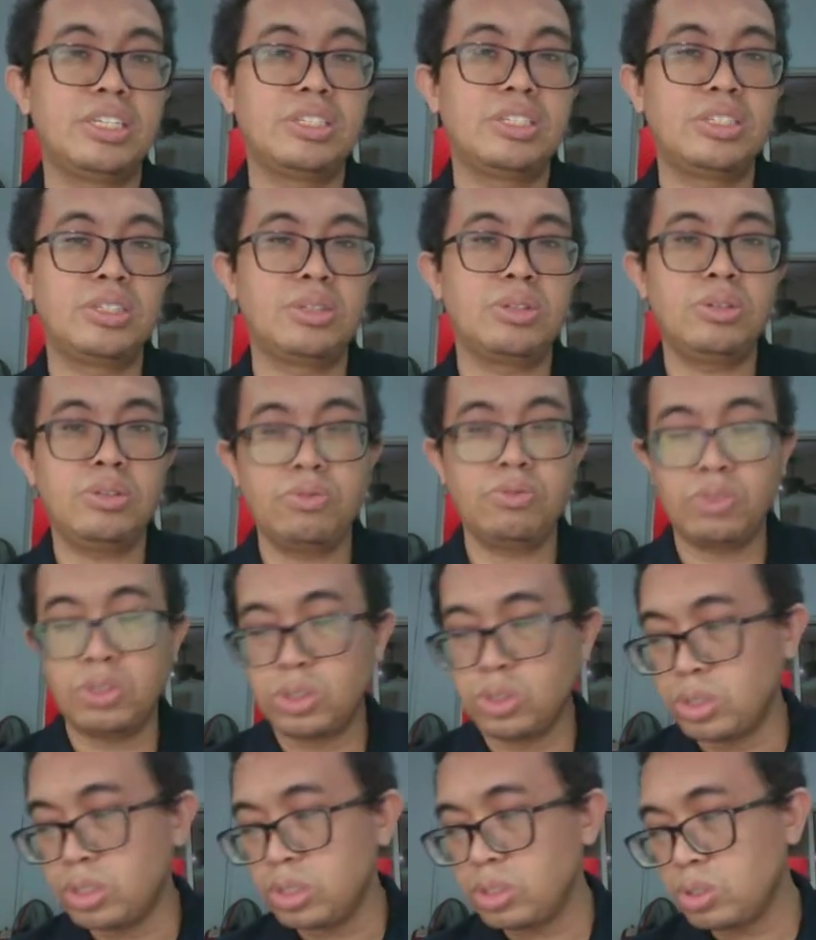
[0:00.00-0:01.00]
So
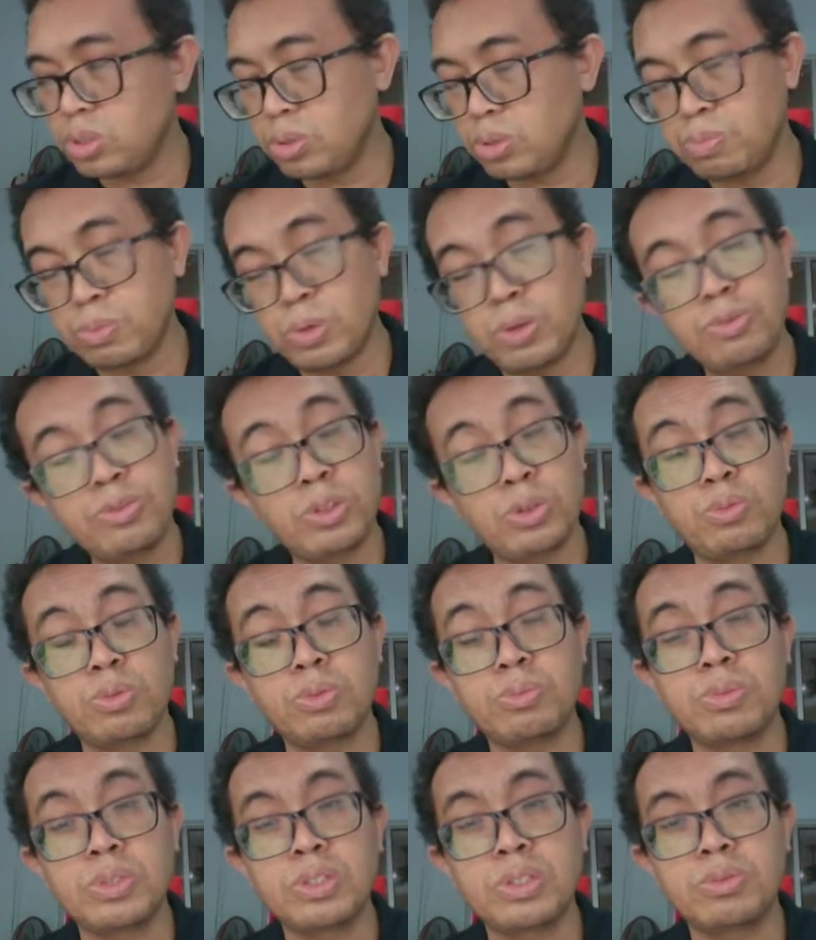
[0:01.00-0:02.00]
to
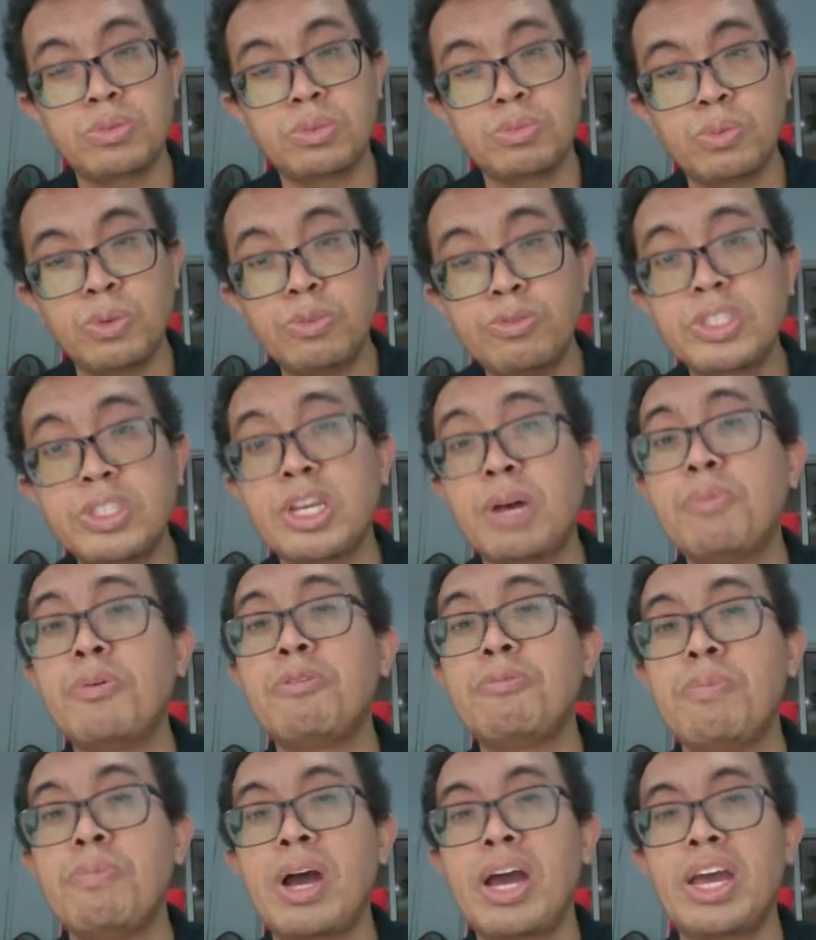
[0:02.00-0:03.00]
move some
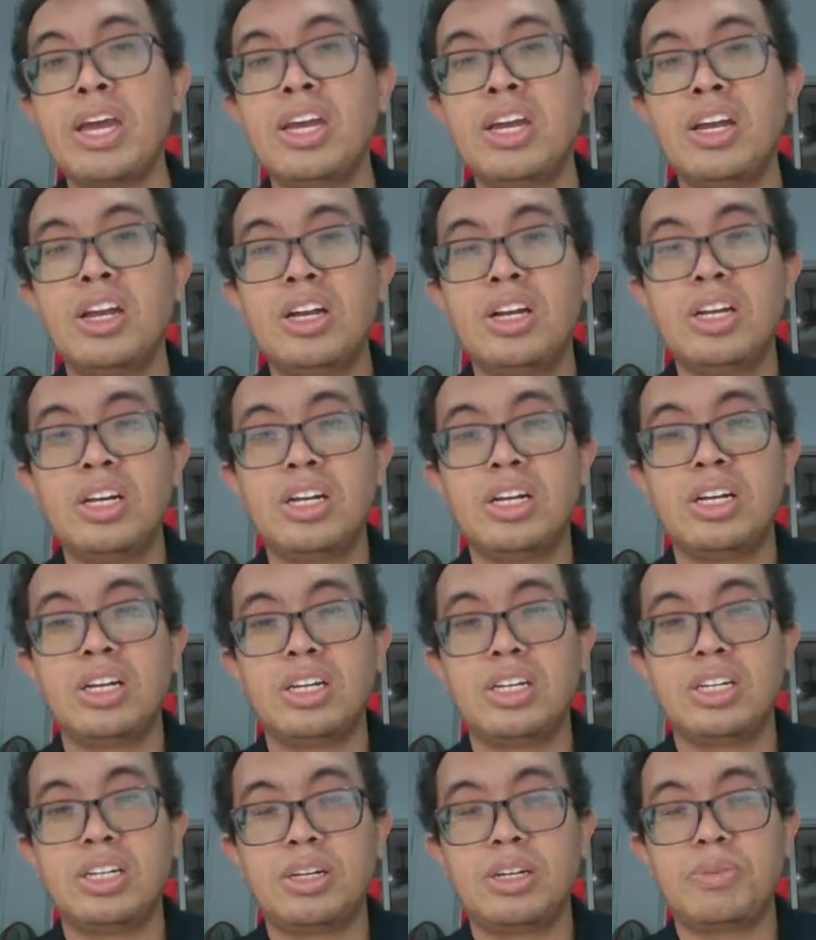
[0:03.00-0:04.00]
of my
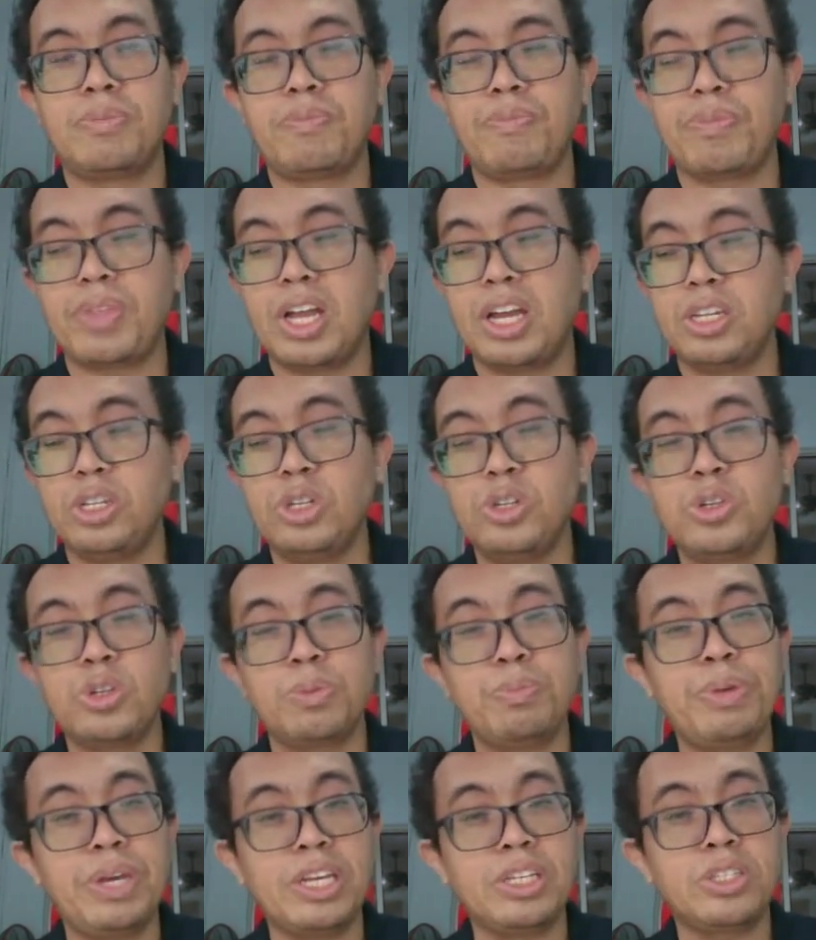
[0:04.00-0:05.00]
unusual
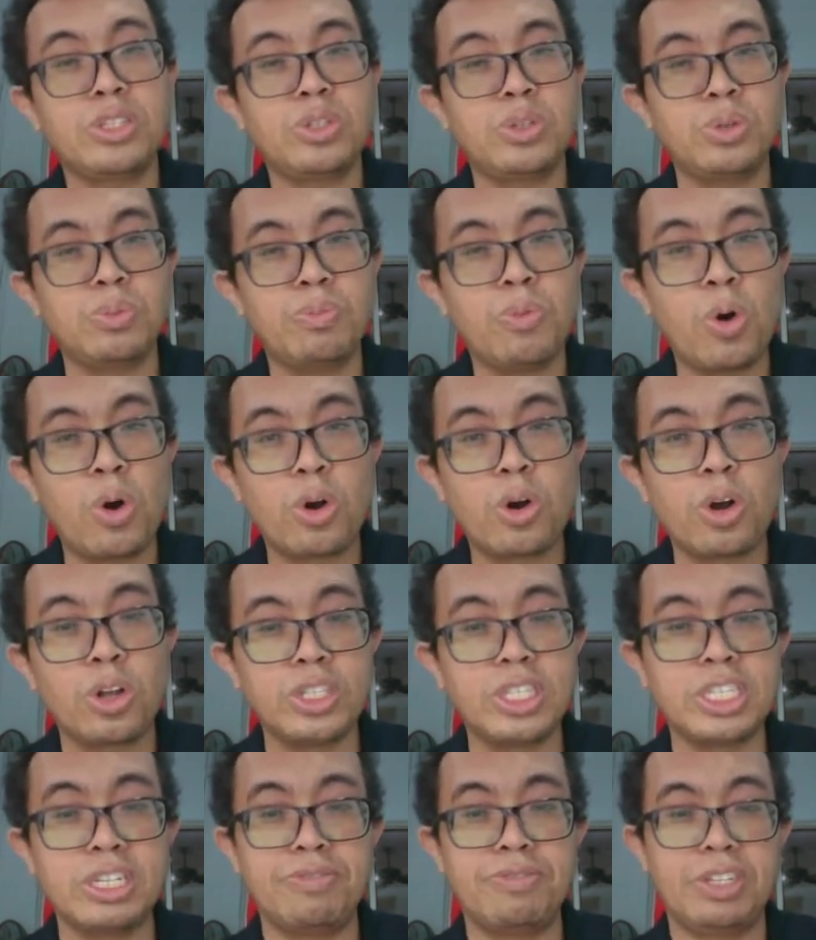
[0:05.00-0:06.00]
picks to more
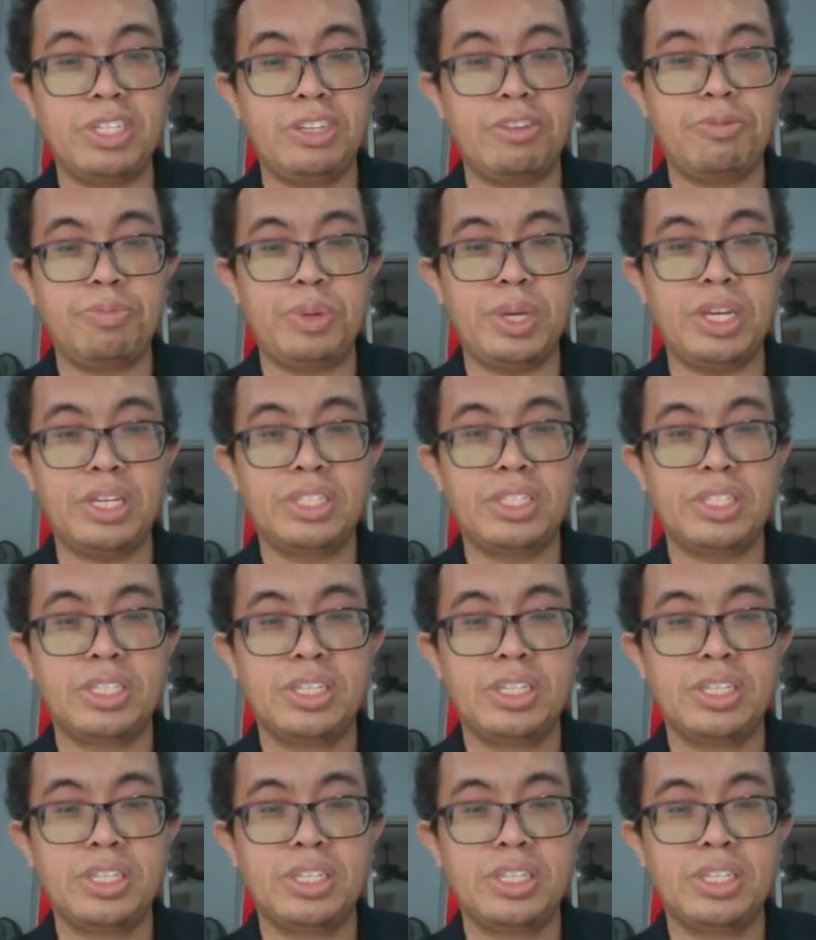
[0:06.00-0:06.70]
conservative picks.